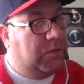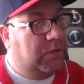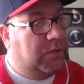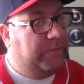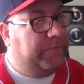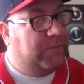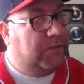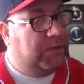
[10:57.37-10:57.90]

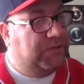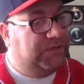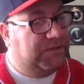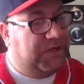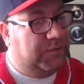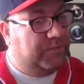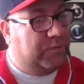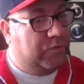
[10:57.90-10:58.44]
card for an
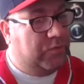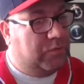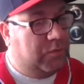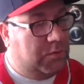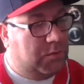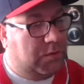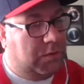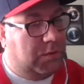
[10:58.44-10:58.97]
example
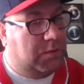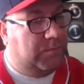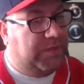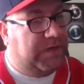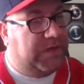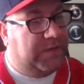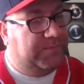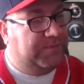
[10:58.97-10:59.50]

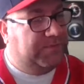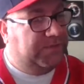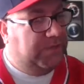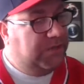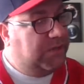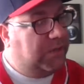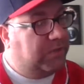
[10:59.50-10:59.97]
that I'm sitting.